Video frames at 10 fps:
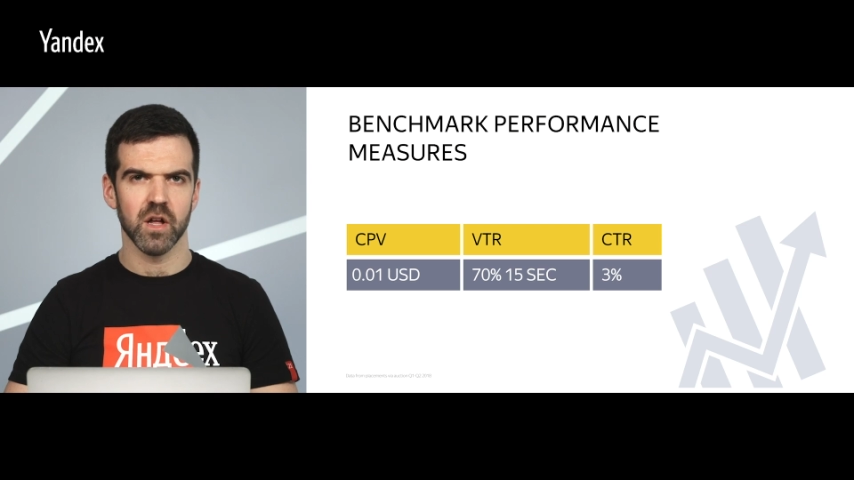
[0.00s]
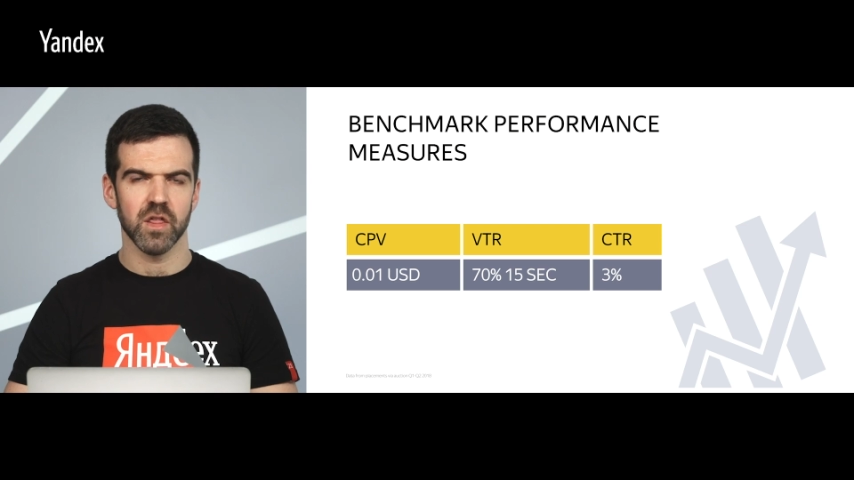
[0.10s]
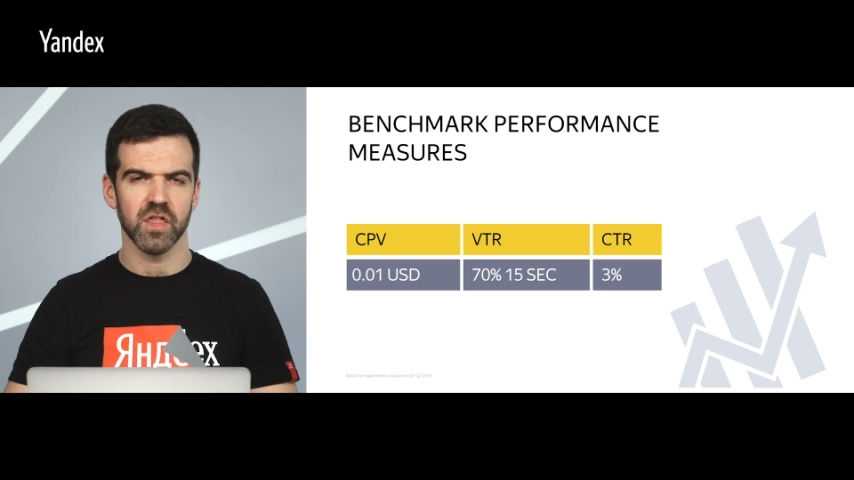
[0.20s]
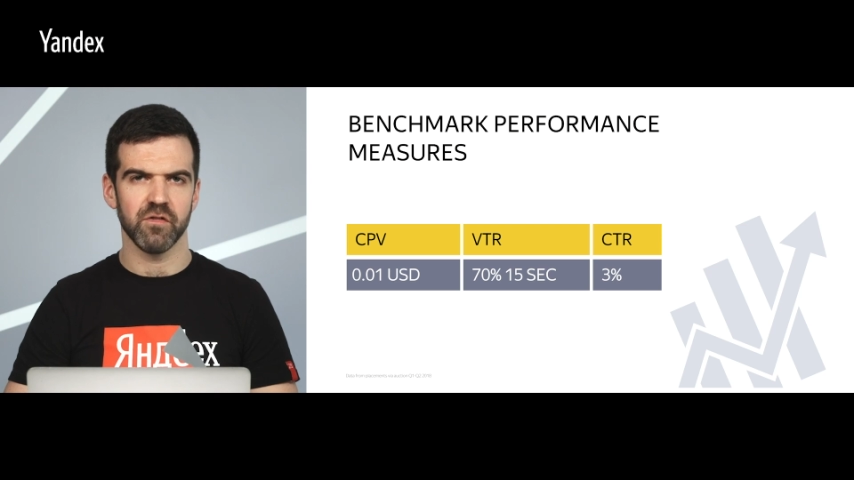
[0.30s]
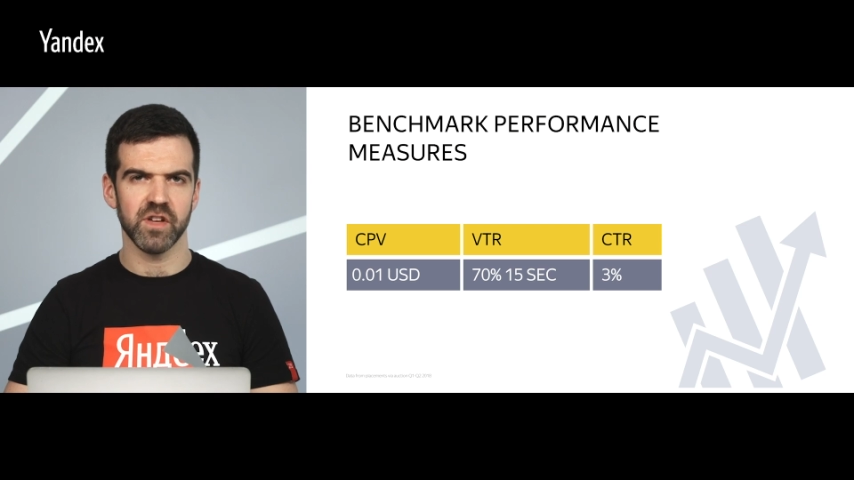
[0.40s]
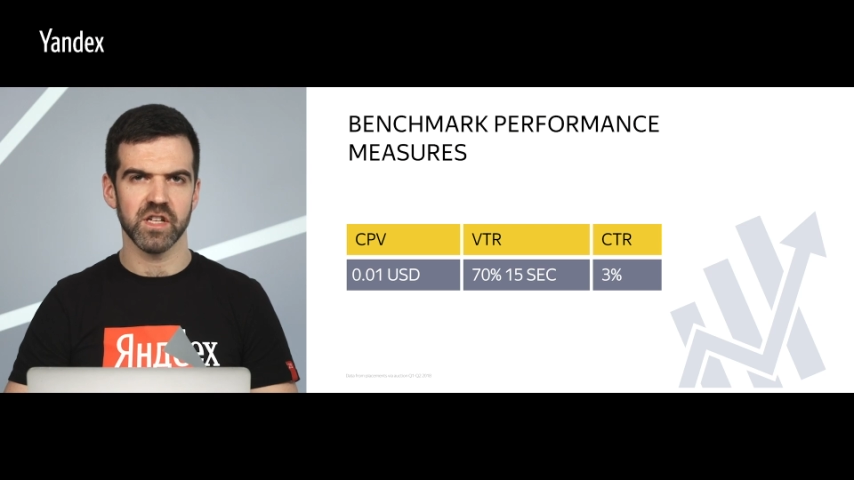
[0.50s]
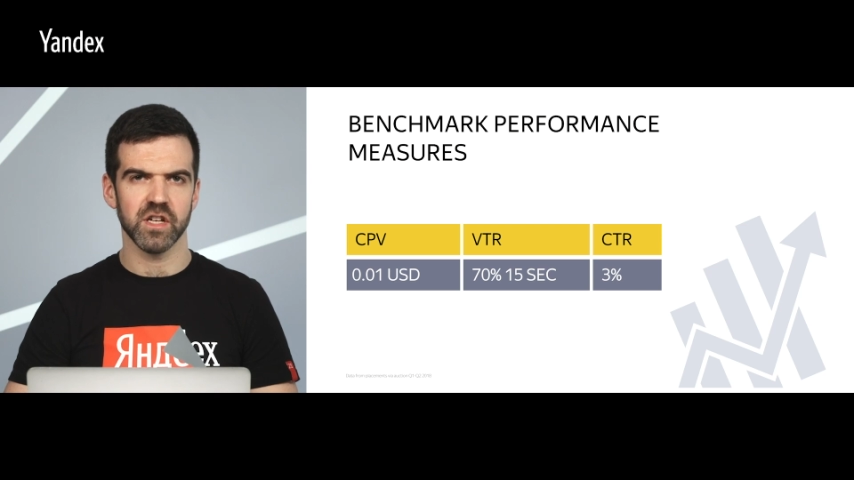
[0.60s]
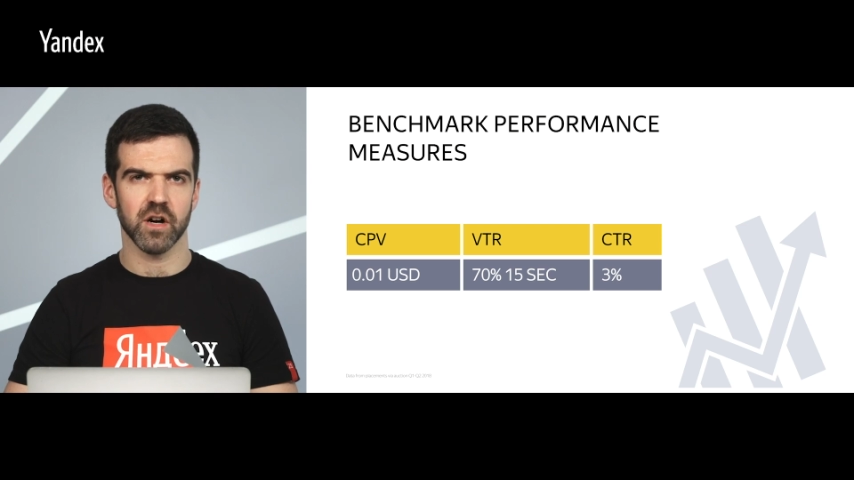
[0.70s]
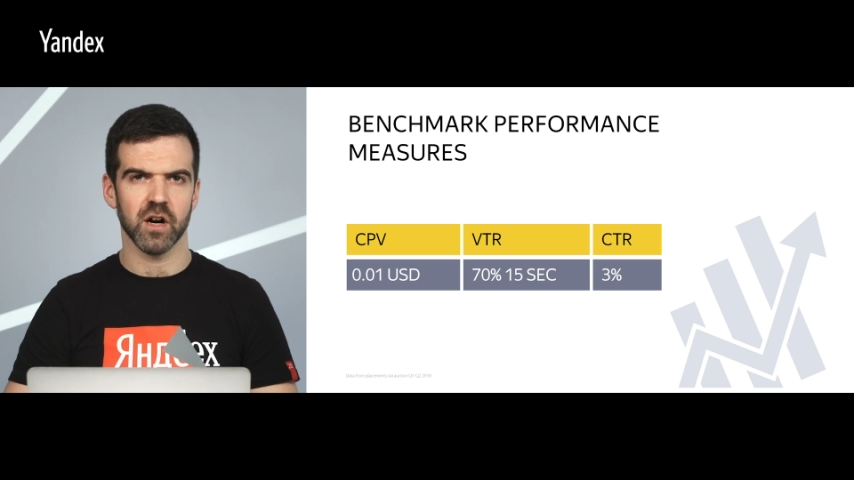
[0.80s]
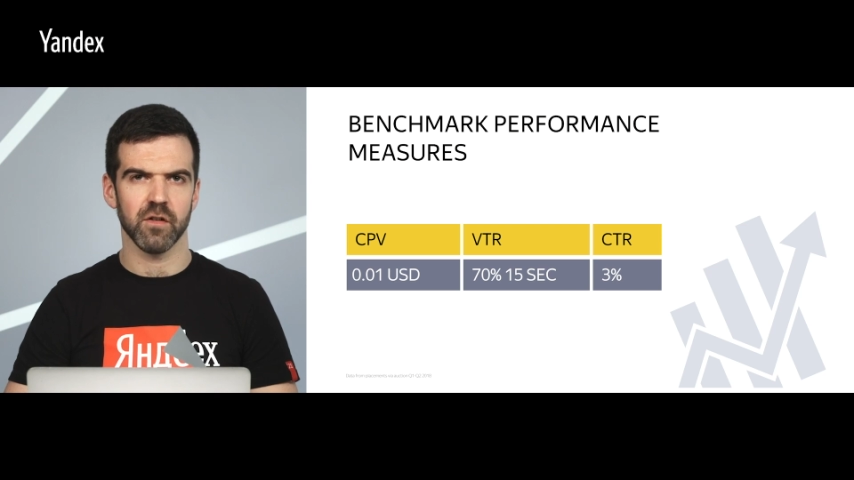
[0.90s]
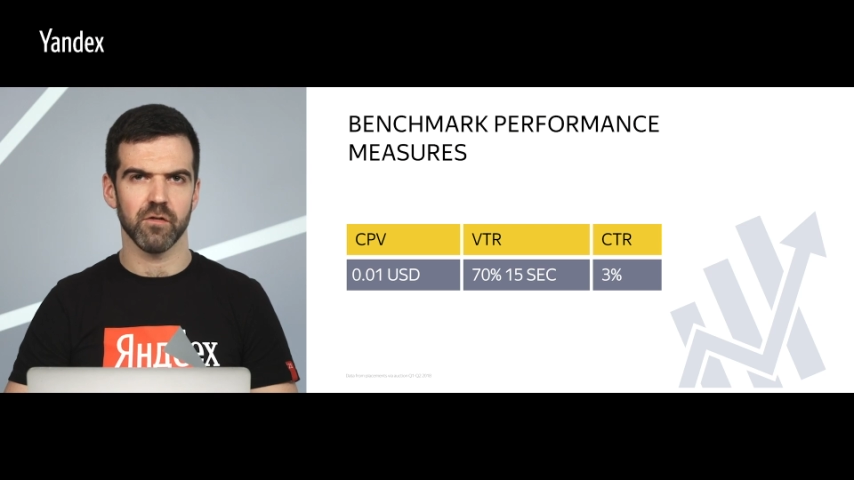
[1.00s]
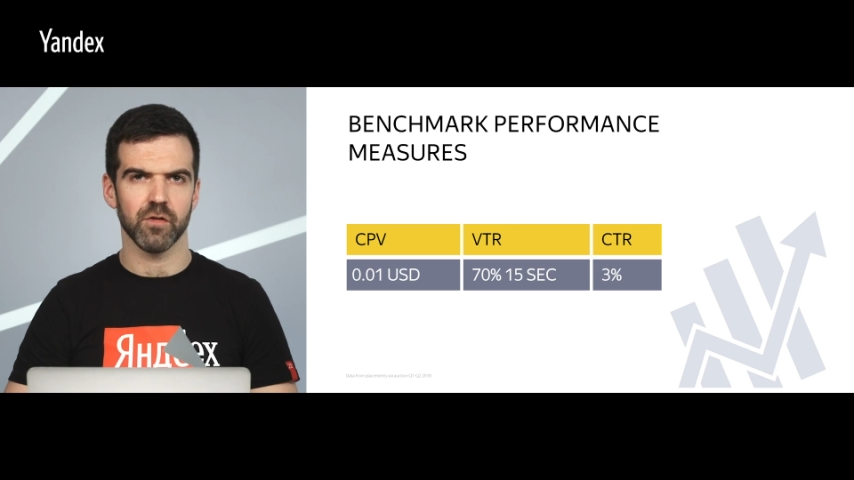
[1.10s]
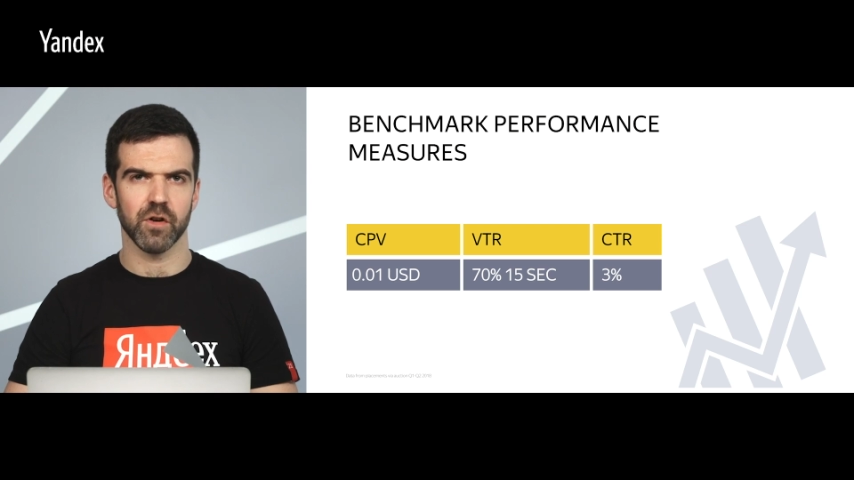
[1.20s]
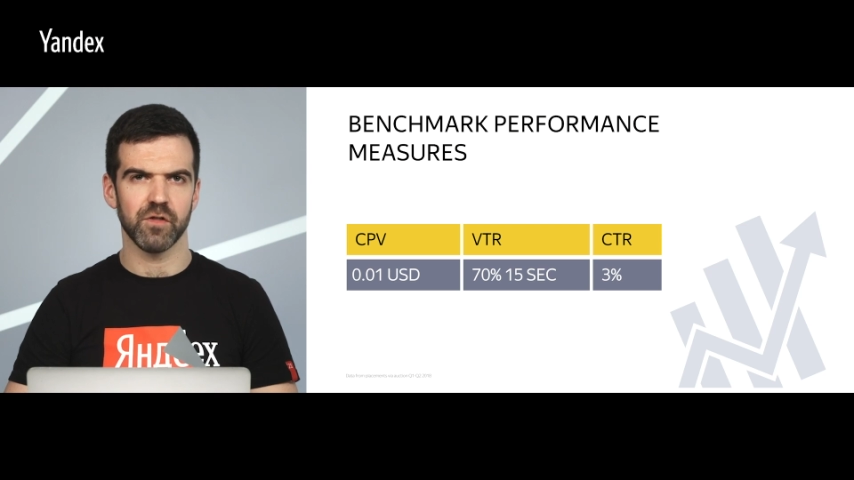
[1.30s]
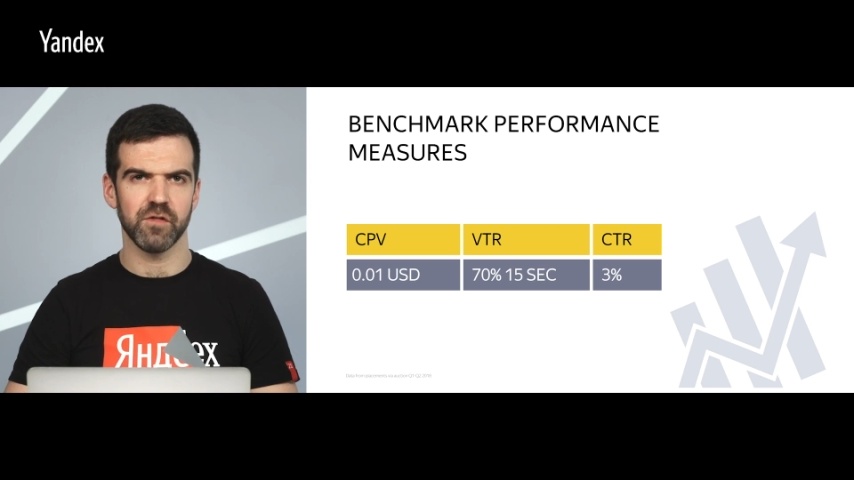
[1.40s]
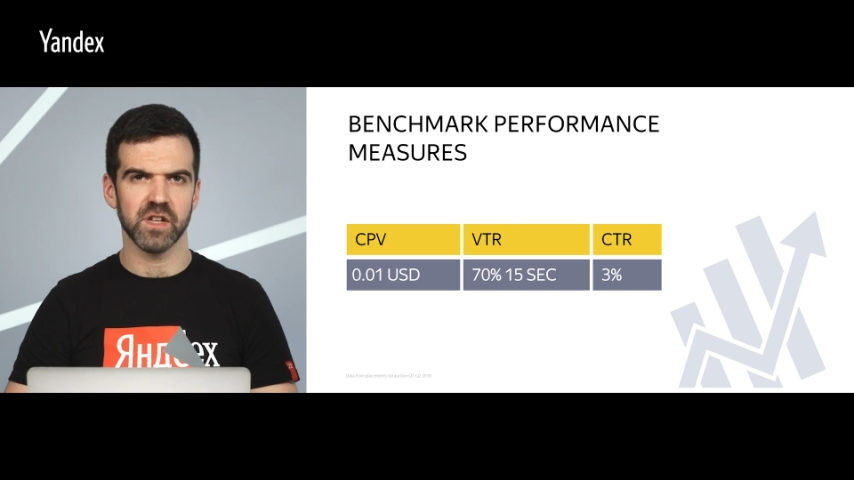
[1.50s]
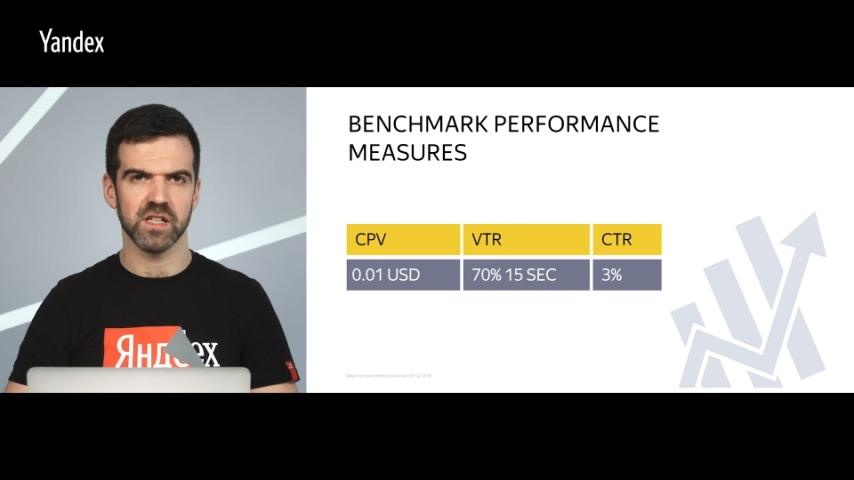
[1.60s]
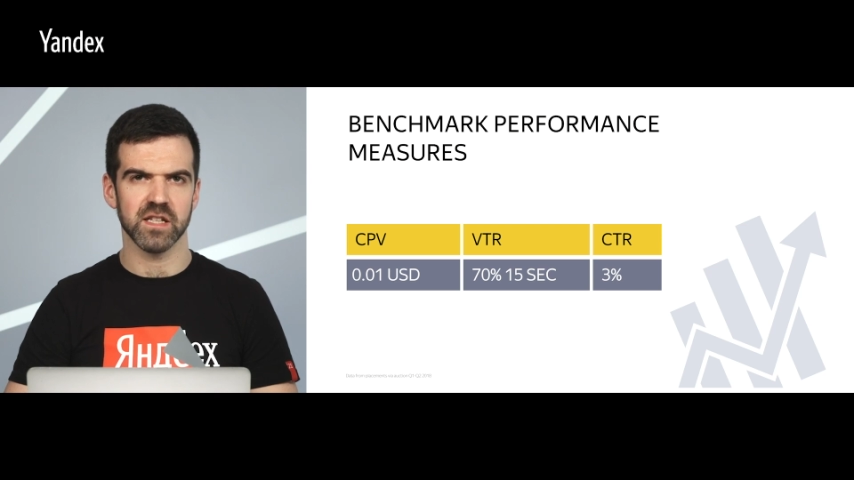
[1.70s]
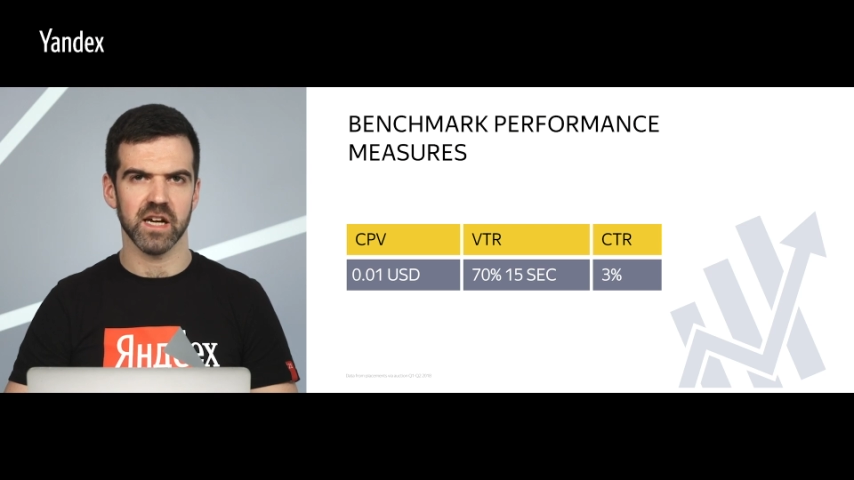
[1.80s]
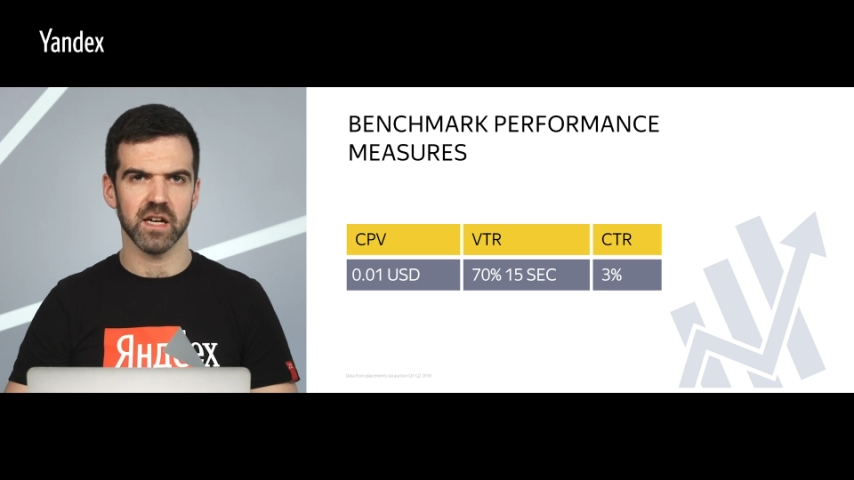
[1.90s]
The VTR for a
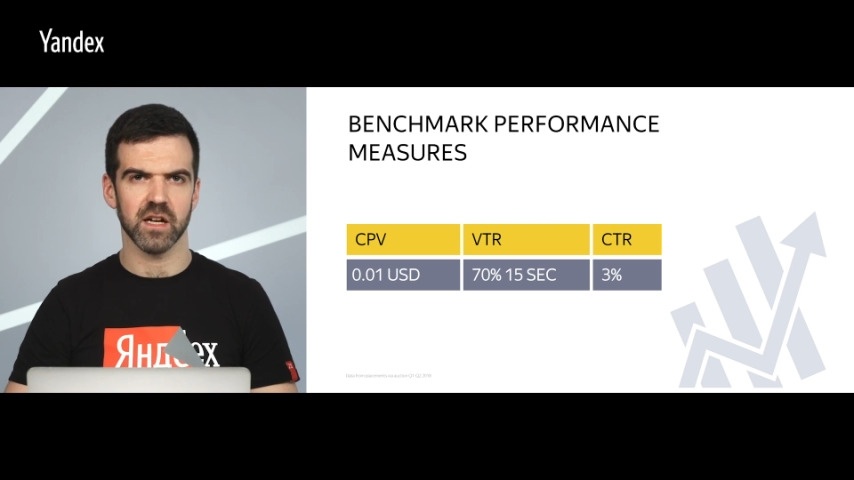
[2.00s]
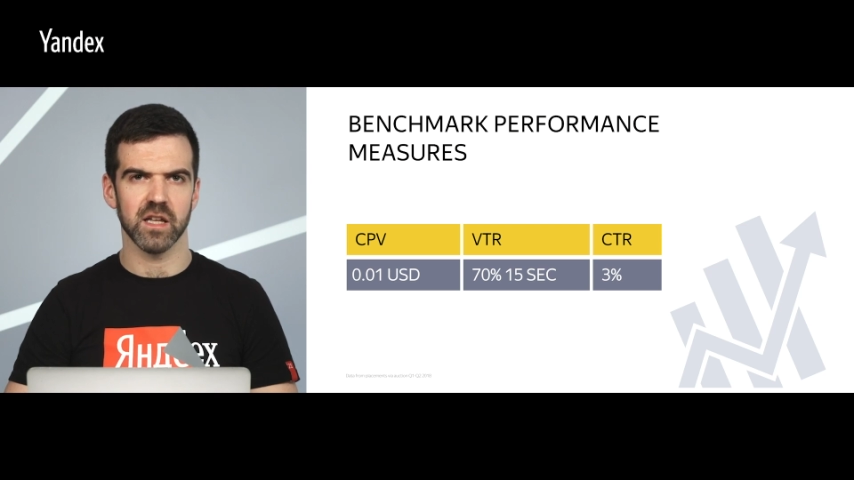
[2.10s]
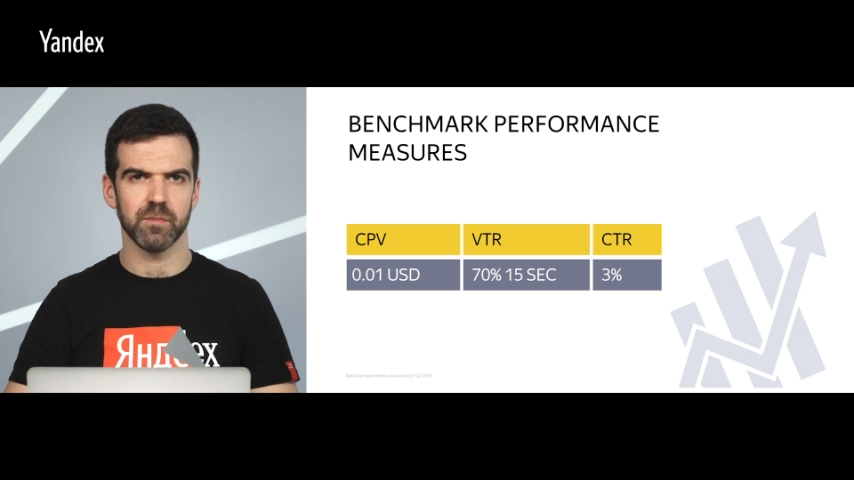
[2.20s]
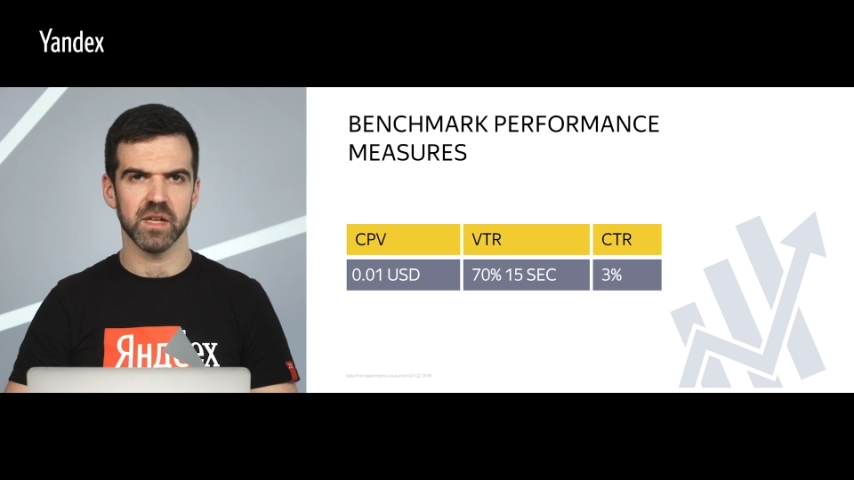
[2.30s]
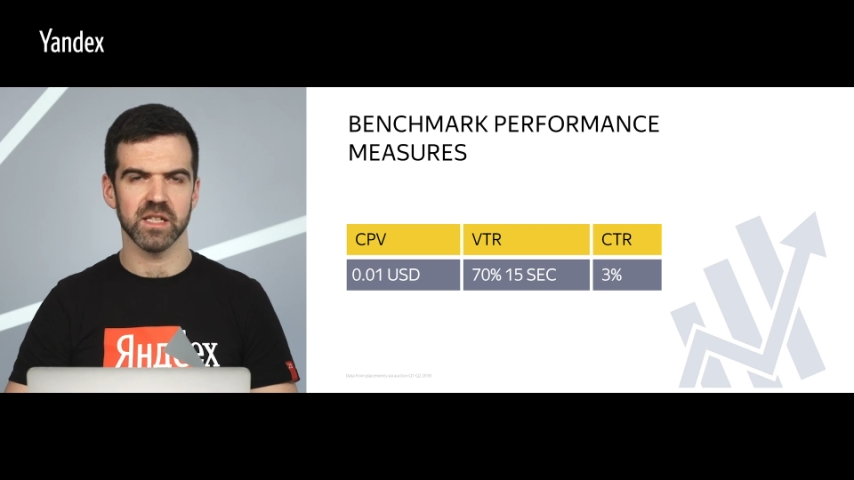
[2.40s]
15-second clip is